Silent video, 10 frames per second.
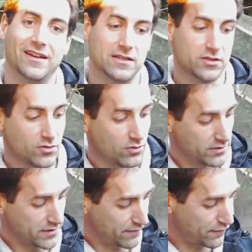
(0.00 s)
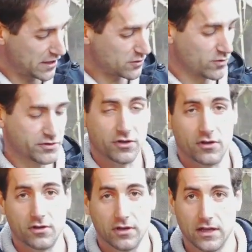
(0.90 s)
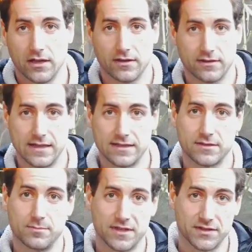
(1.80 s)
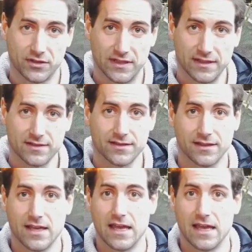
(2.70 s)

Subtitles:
It's called Freshwater Test Master Kit.